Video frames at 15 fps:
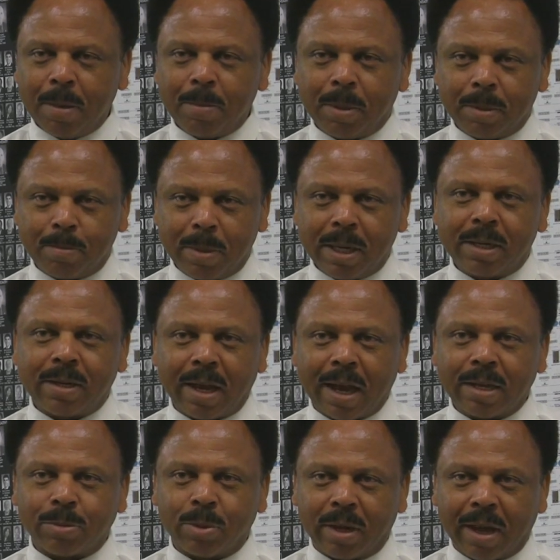but many
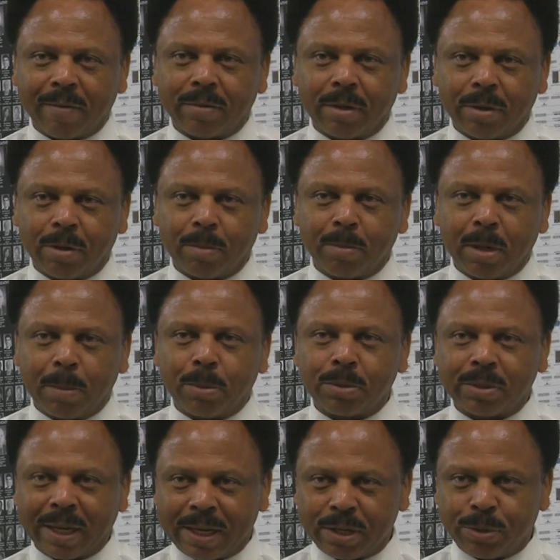times we have to learn
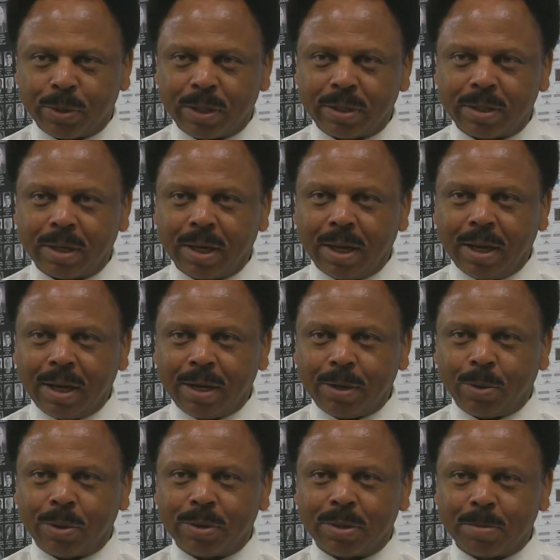people's interests in
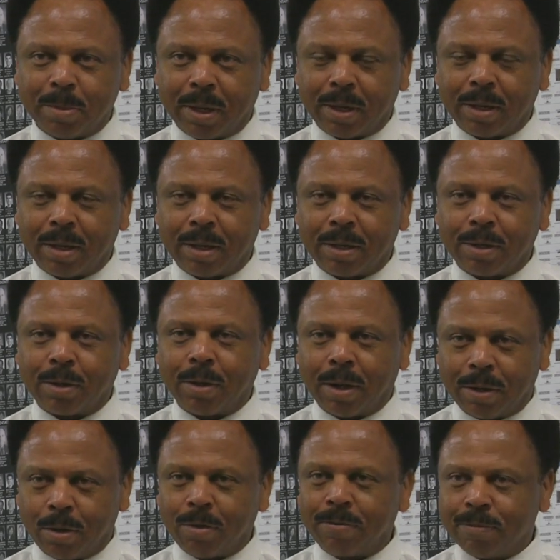order to make
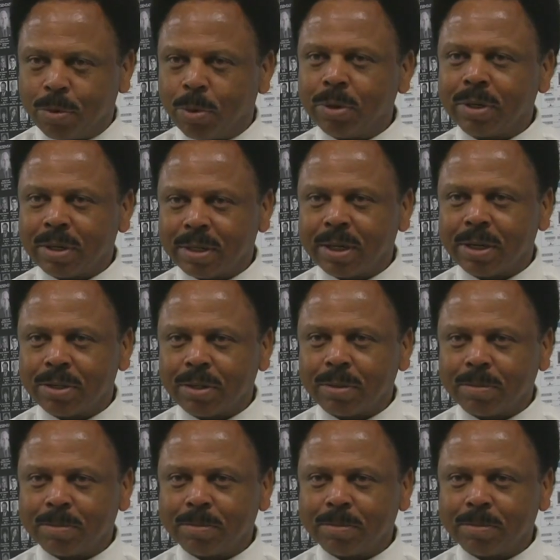a go-forward decision.